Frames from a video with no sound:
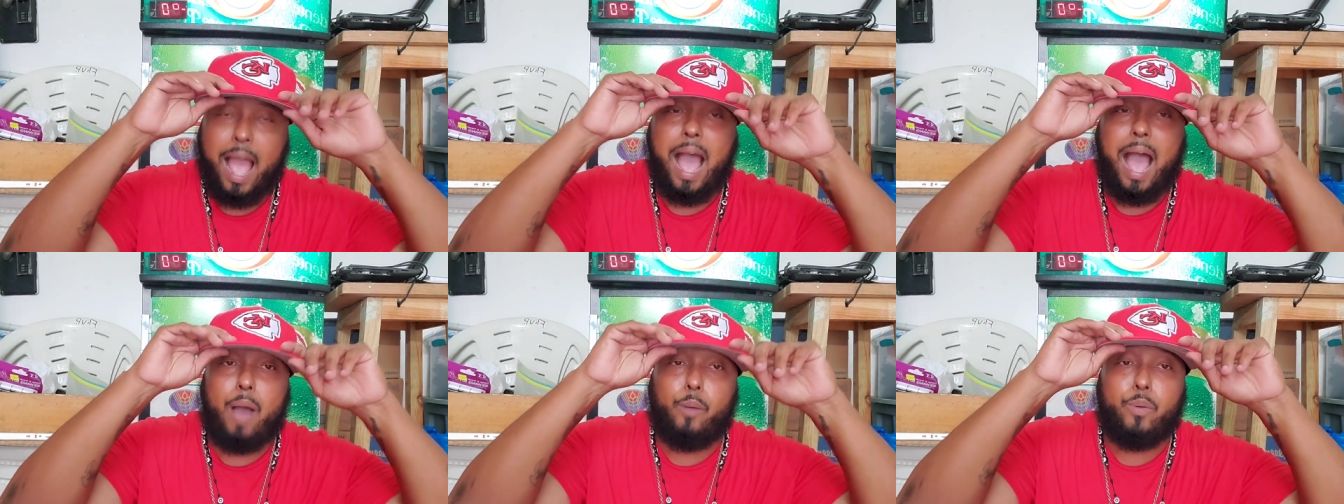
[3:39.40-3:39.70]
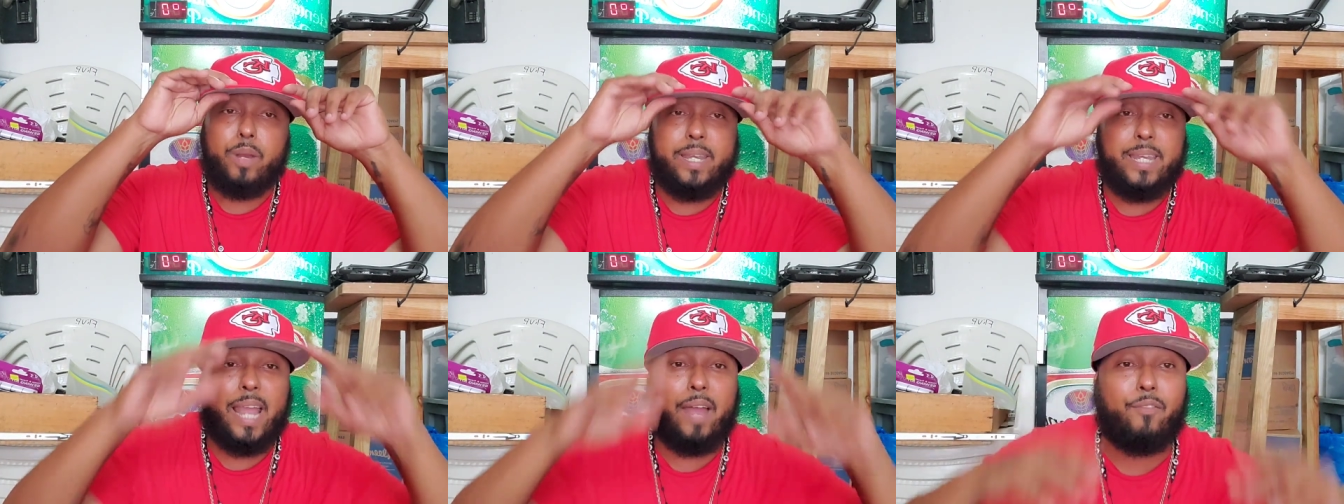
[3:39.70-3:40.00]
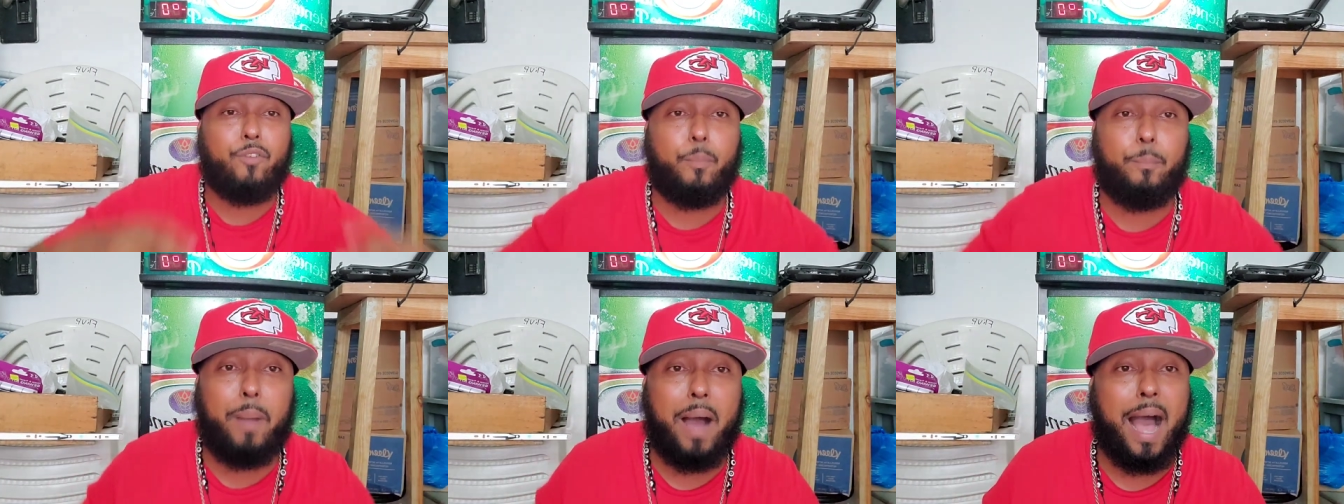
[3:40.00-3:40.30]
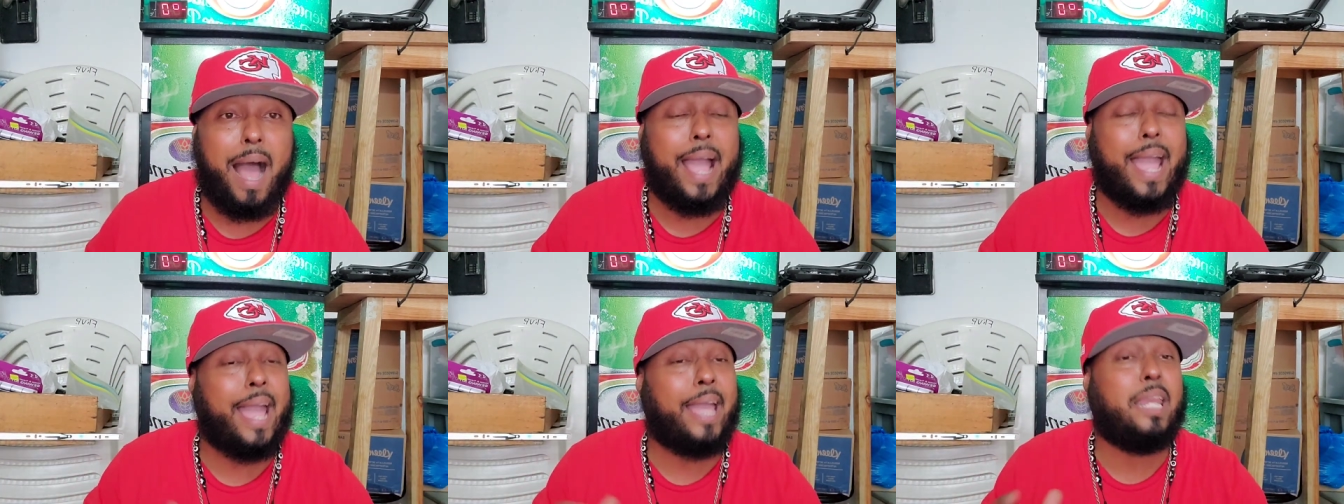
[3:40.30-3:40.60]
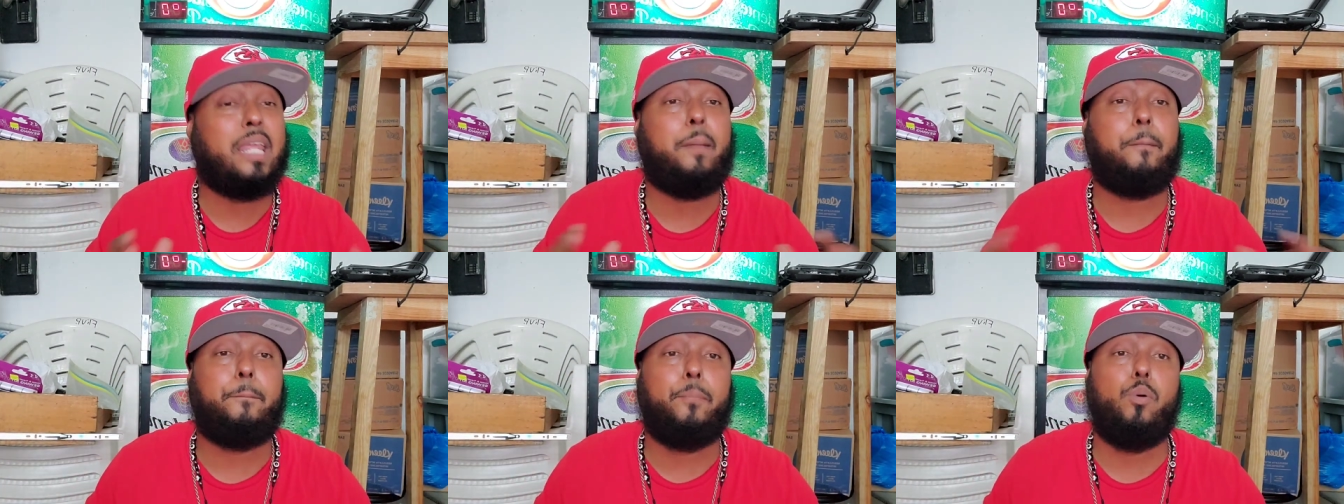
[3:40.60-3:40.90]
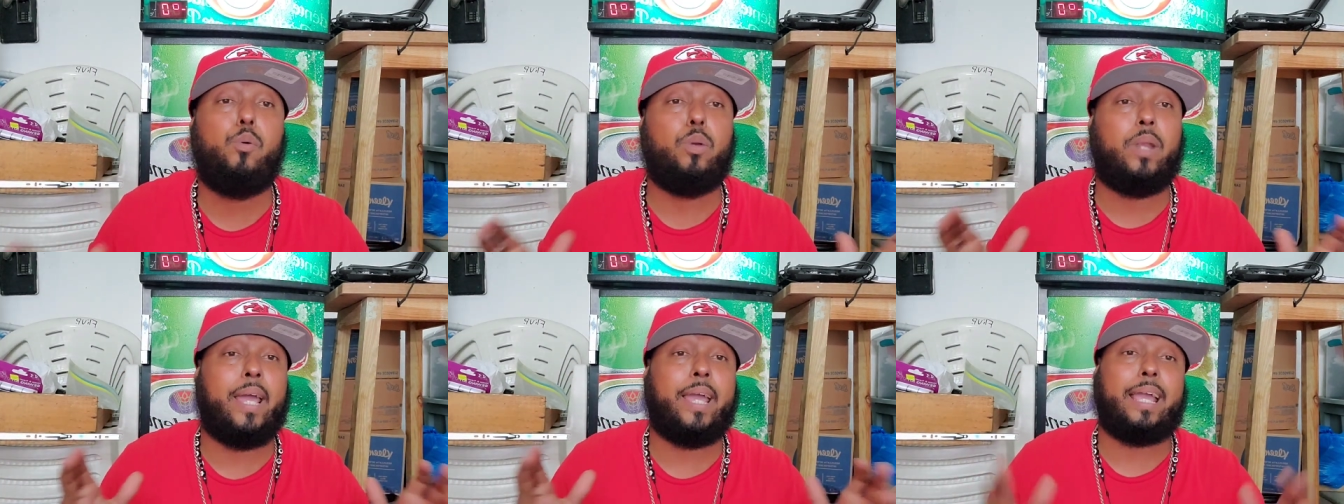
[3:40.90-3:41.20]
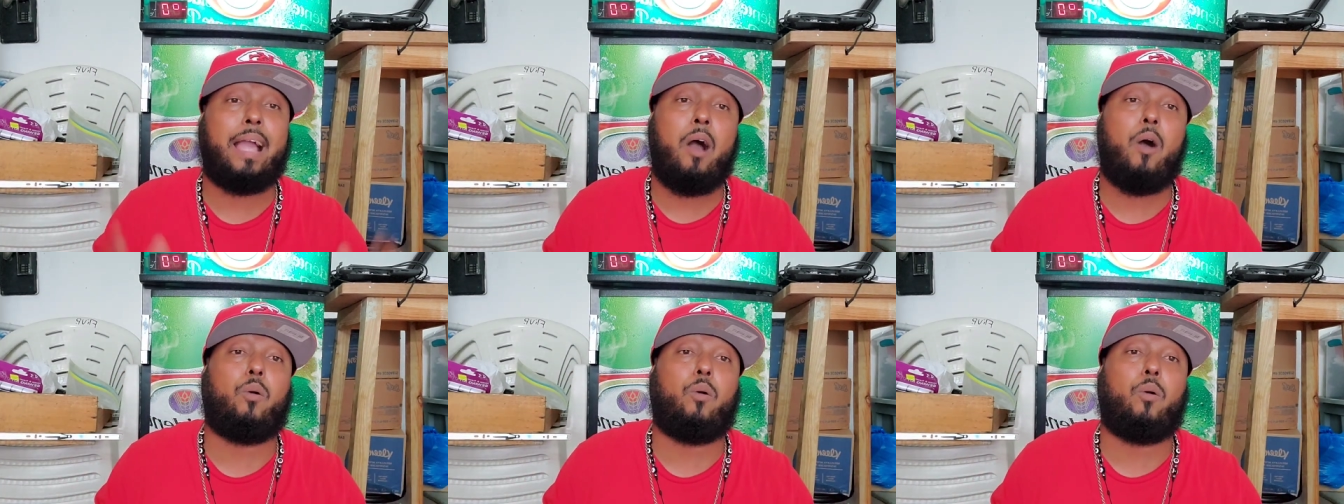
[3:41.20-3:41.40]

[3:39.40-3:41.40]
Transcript: I would never buy any bootleg